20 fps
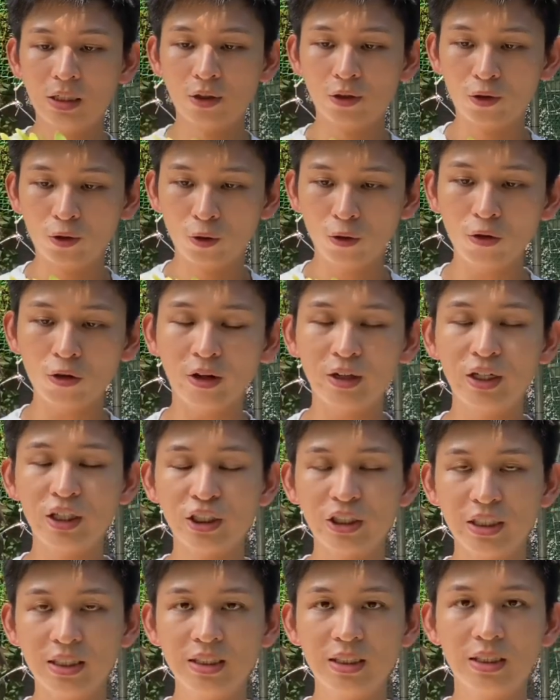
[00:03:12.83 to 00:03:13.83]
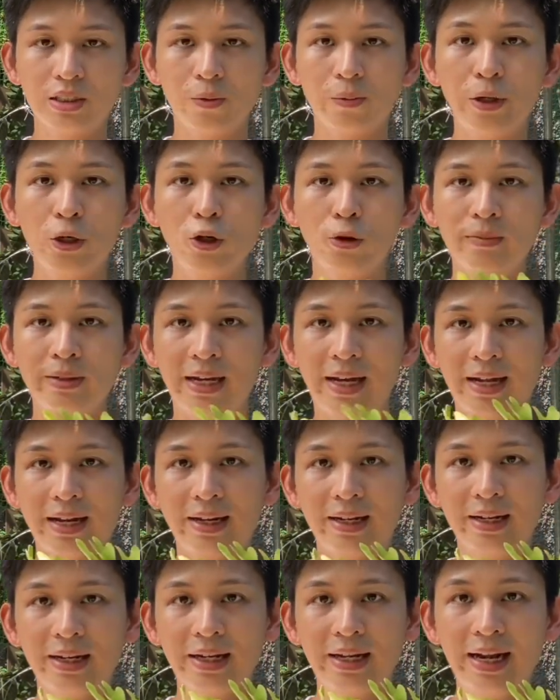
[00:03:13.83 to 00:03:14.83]
grow conditions, we hope that
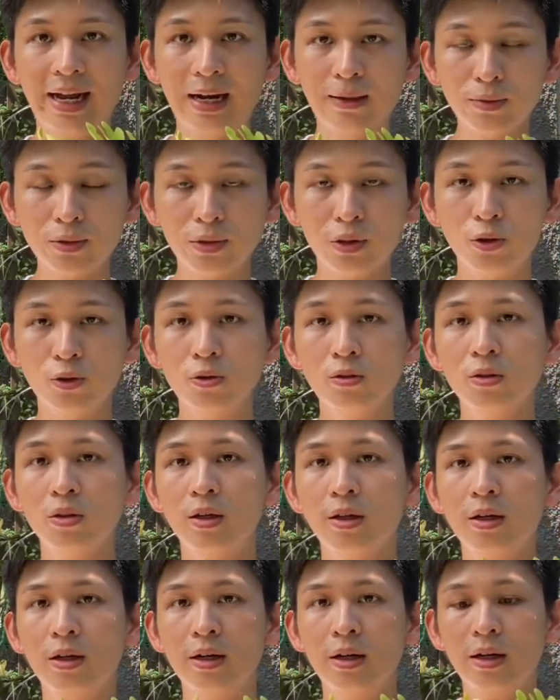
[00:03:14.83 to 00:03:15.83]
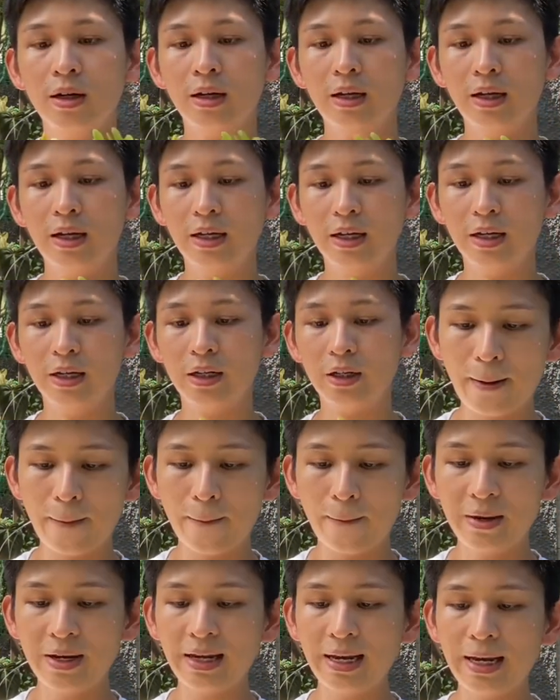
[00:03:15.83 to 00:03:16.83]
it helps you in
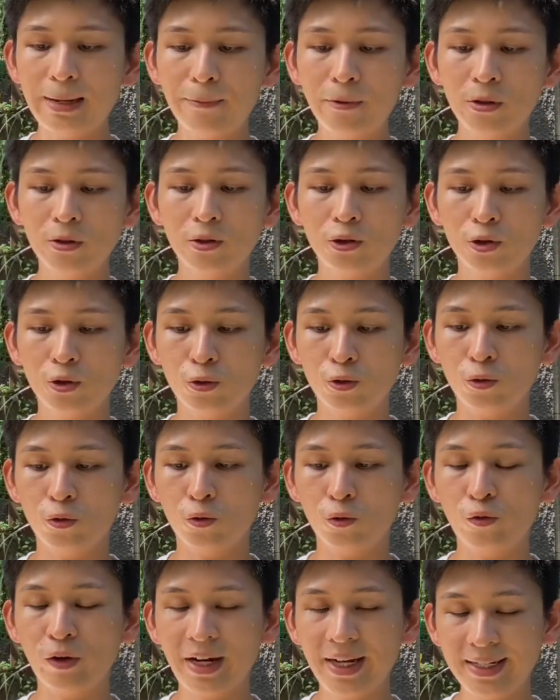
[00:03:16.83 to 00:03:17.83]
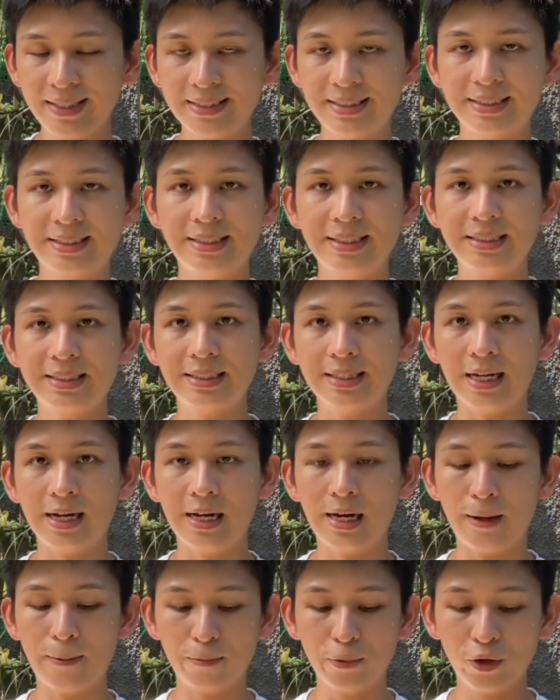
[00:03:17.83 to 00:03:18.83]
being able to raise this
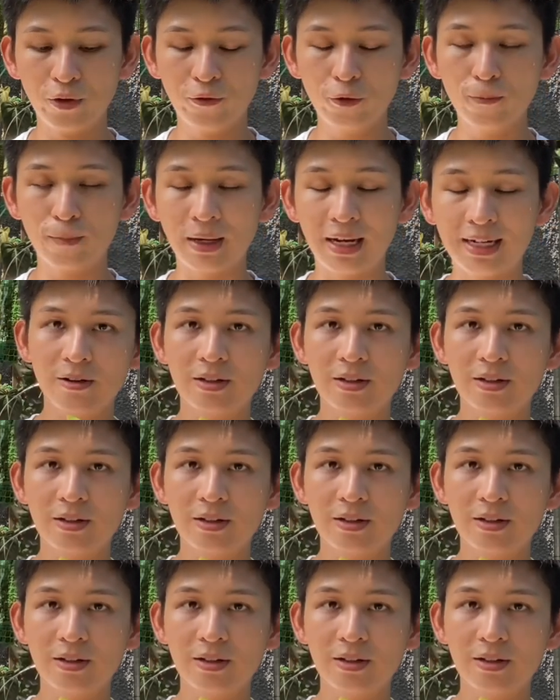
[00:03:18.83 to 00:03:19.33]
beautiful plant.